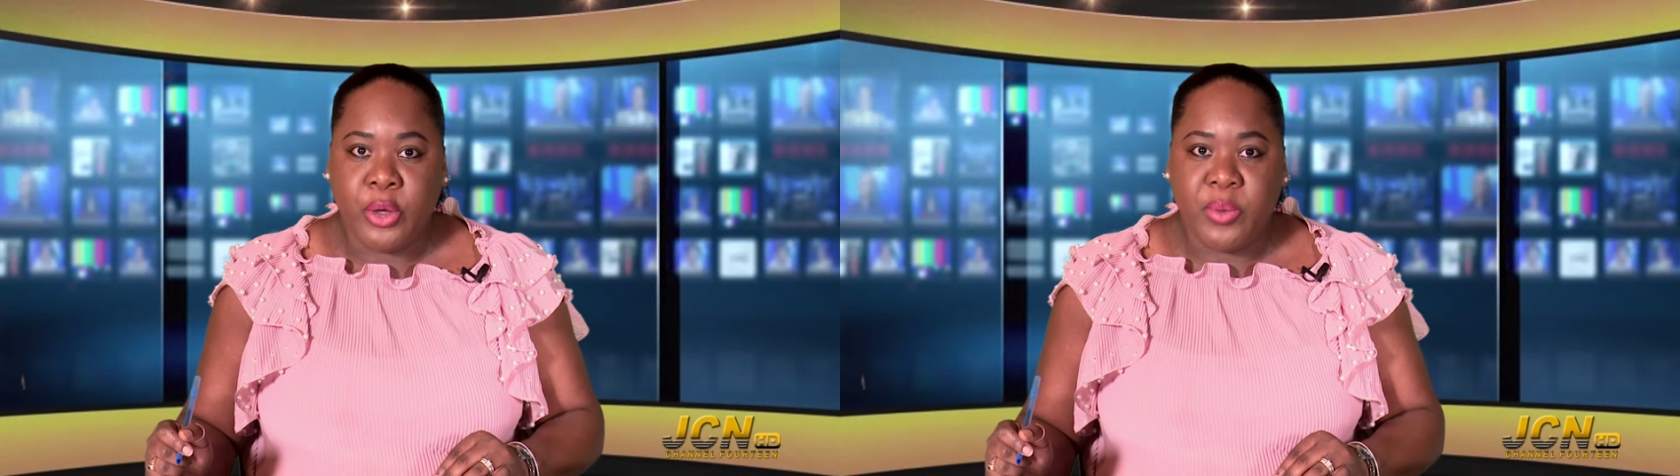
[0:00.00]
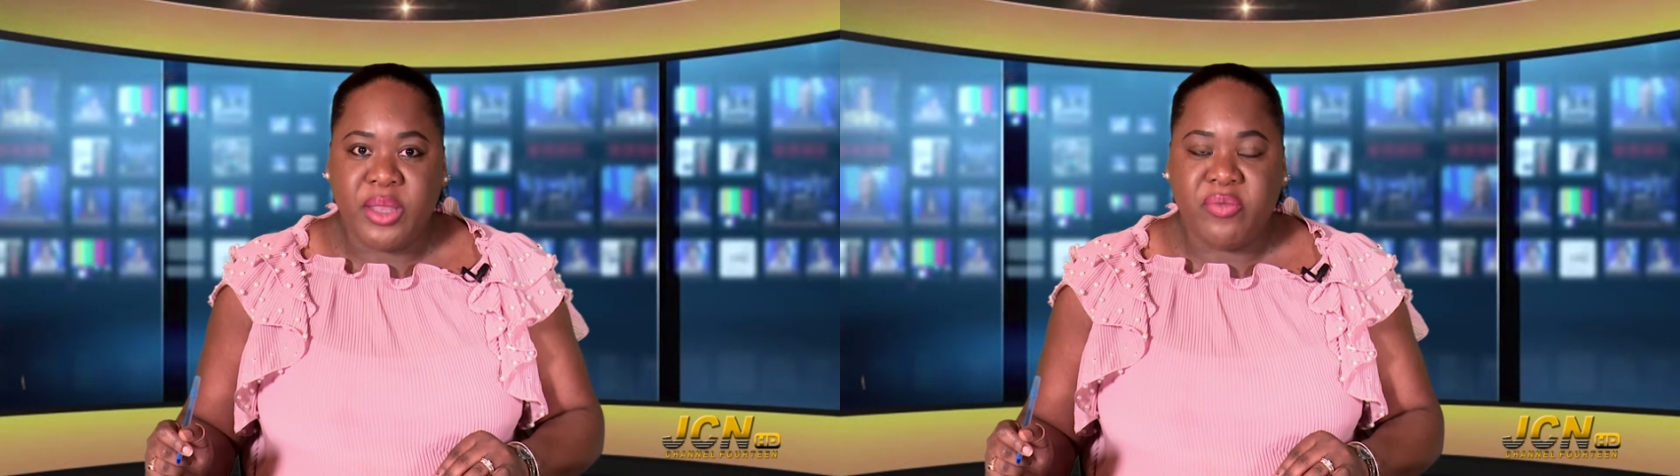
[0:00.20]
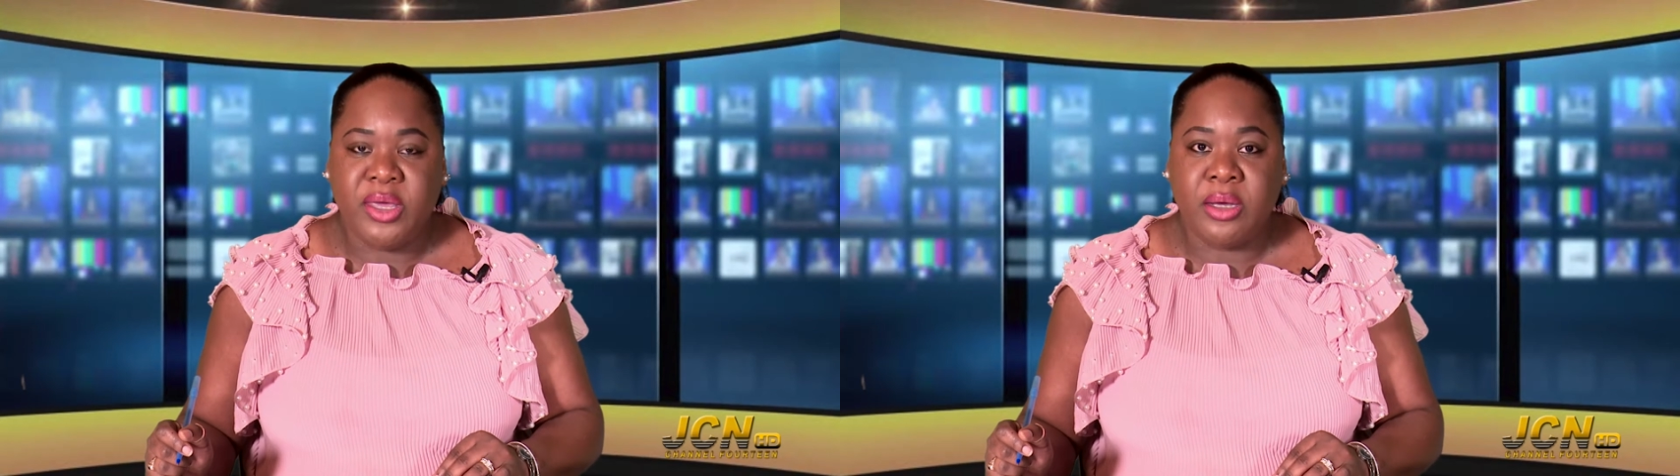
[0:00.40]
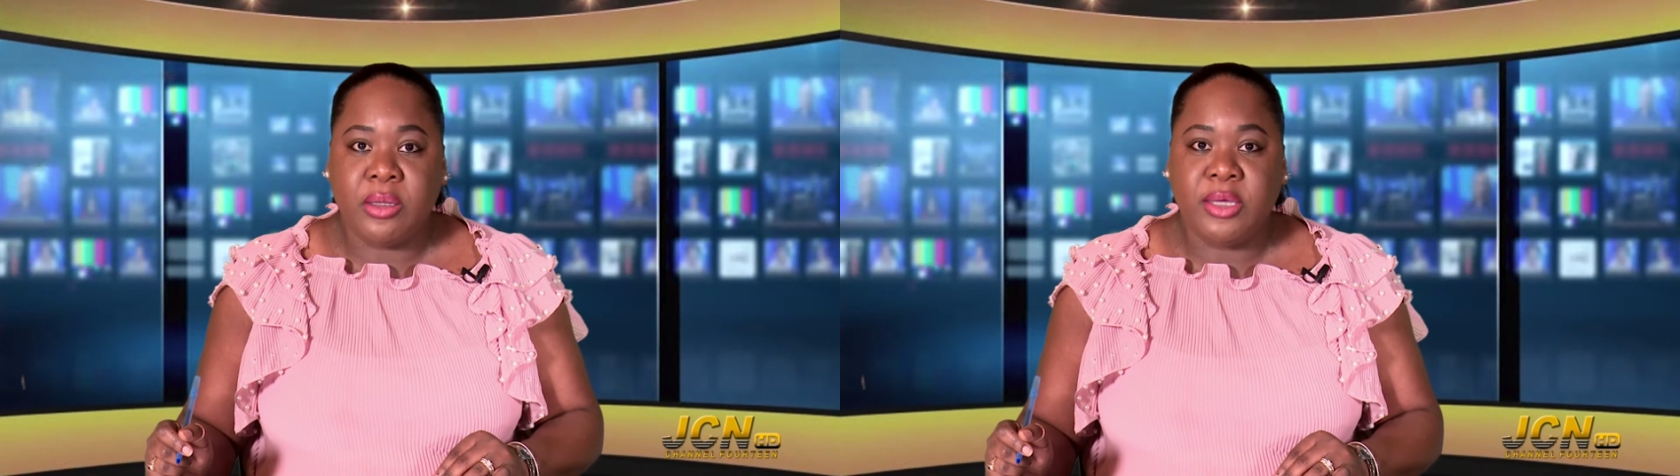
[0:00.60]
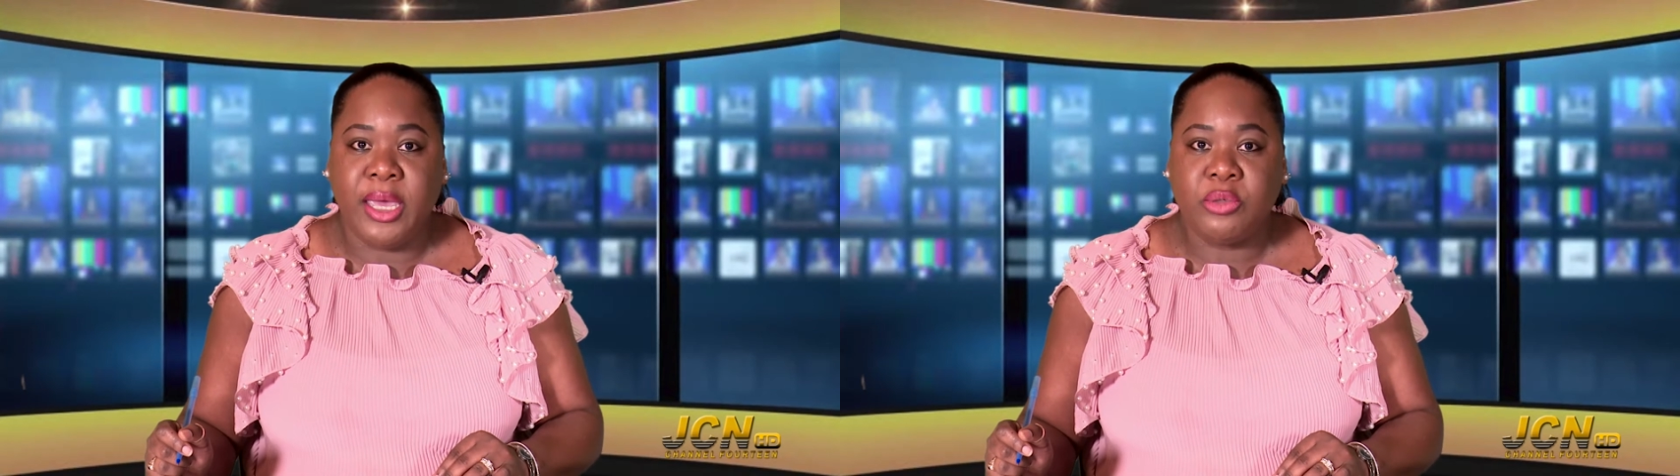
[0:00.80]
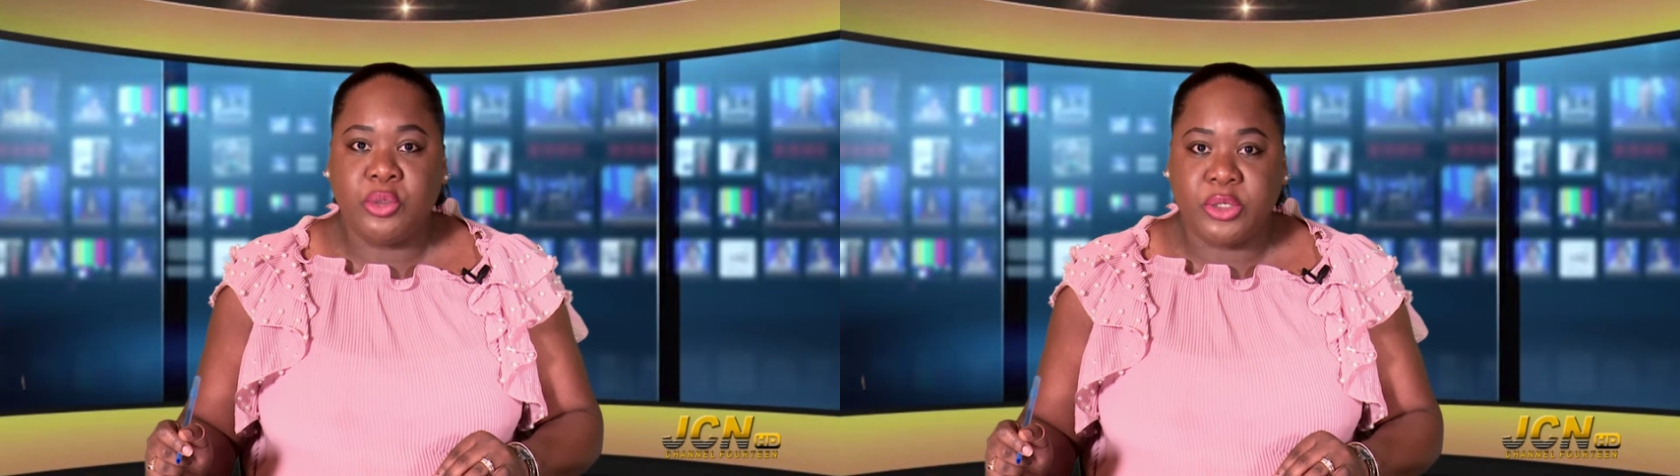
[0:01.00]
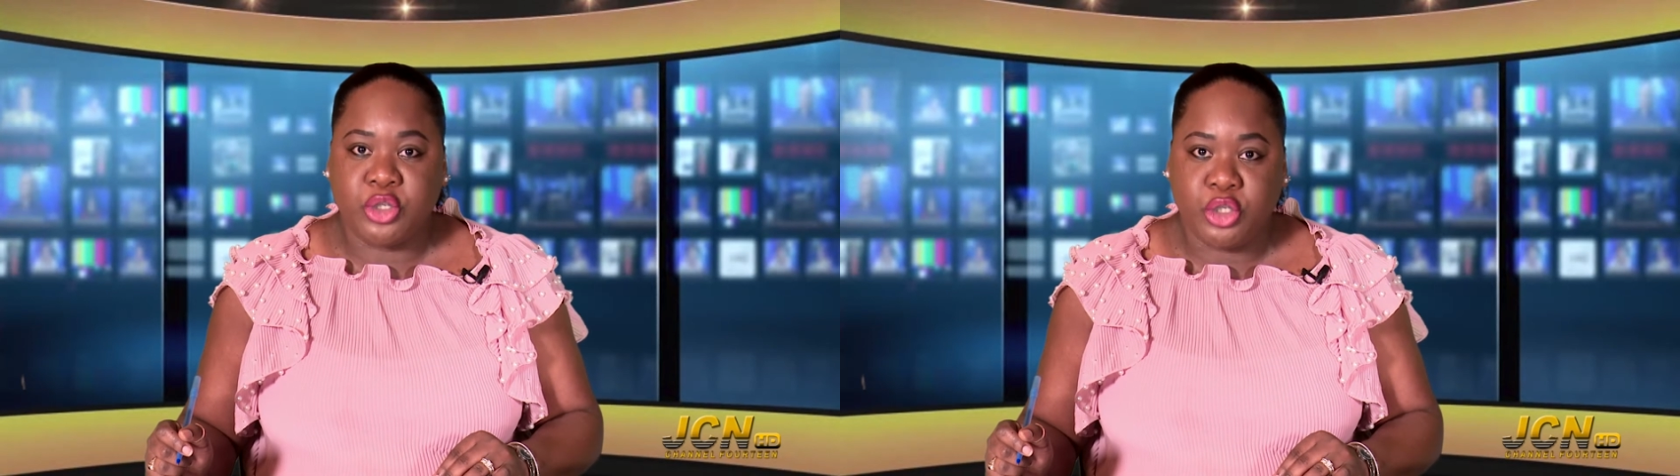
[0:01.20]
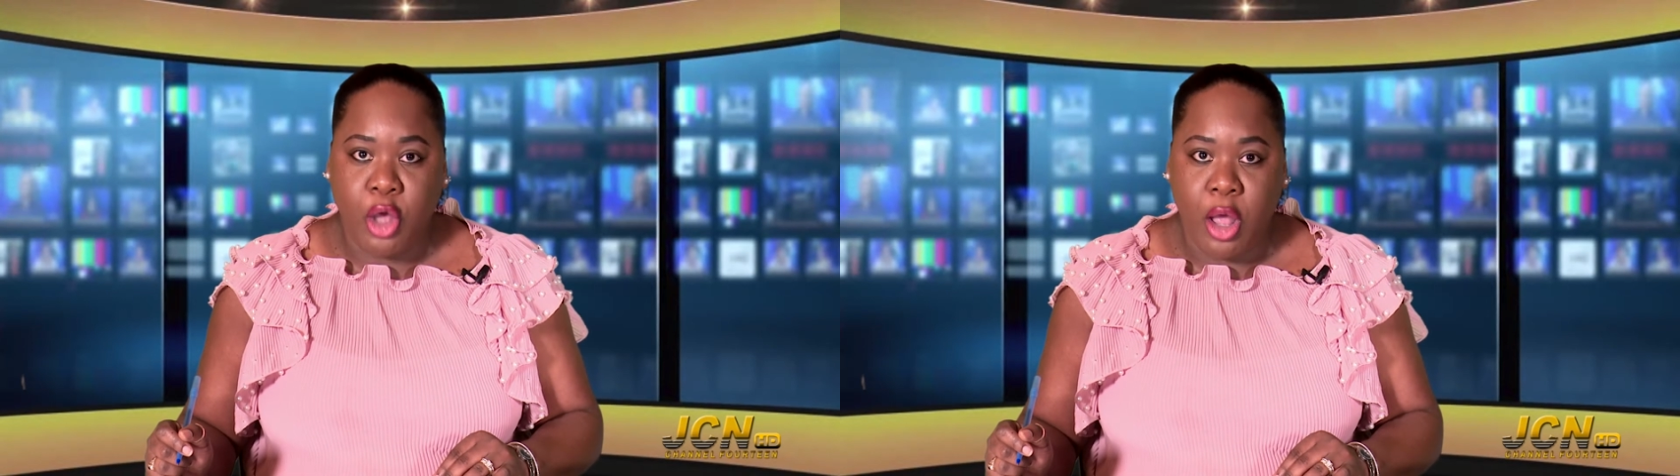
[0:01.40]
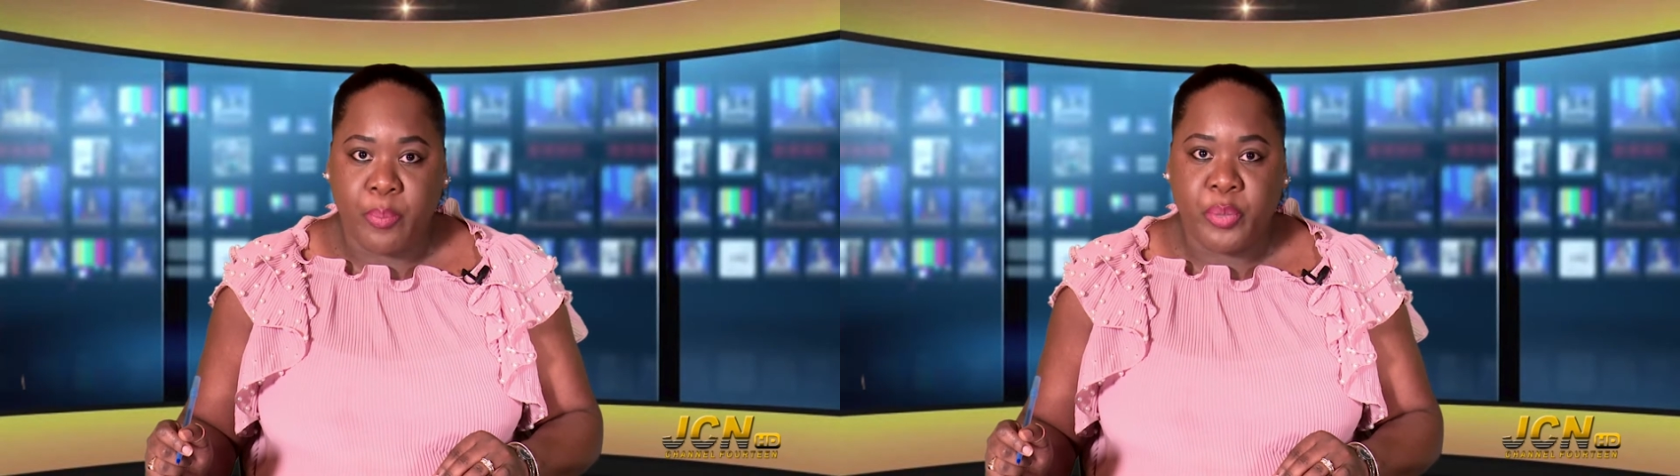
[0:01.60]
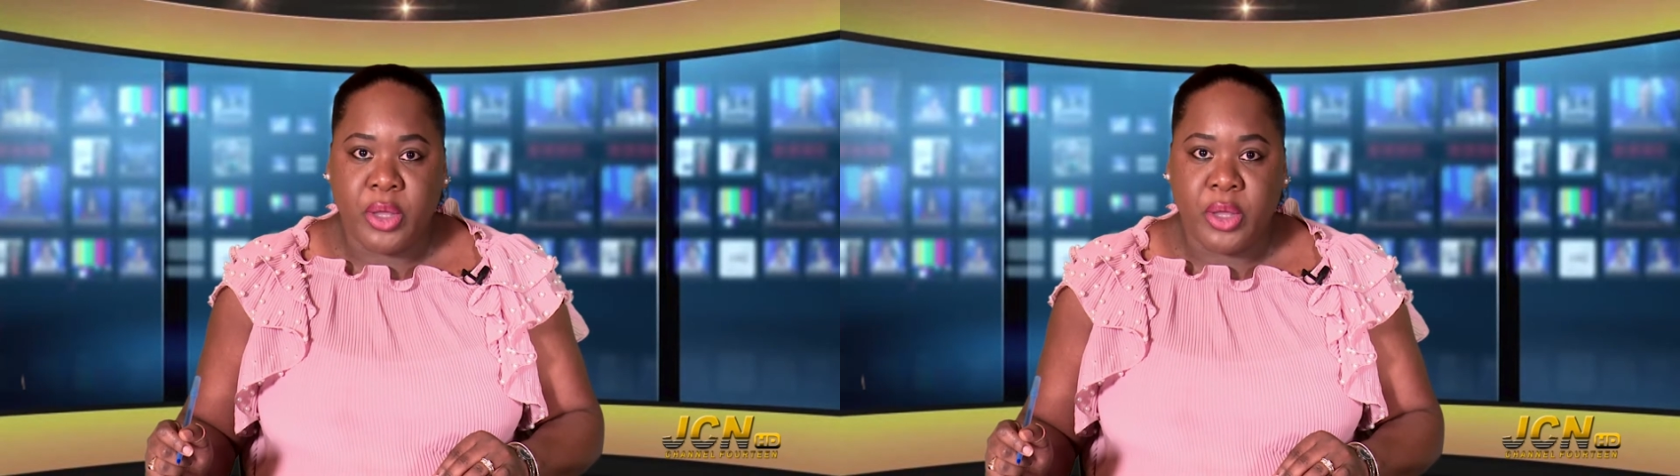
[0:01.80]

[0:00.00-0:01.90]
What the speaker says: where the vehicle came to a stop.